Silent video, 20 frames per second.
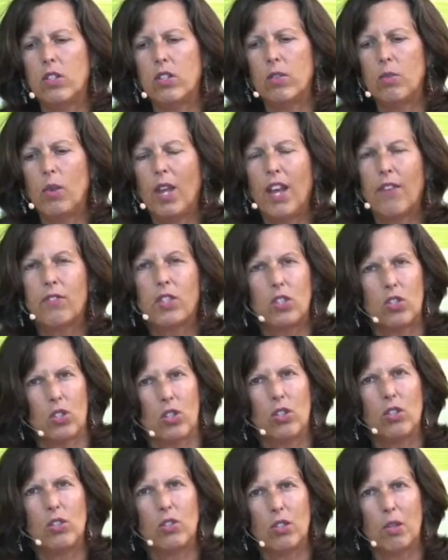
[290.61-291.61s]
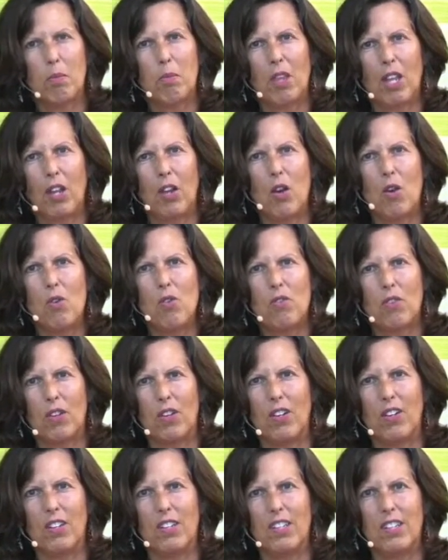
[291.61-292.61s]
we have to turn something
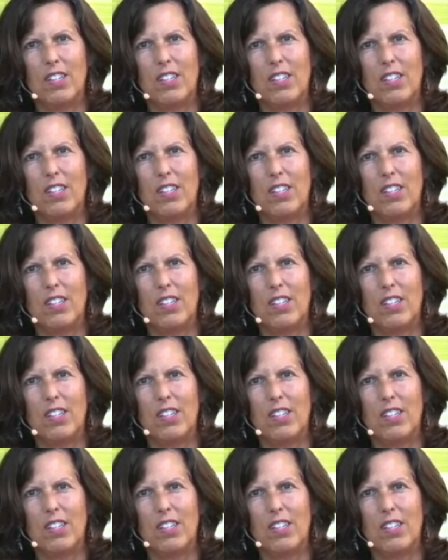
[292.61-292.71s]
over.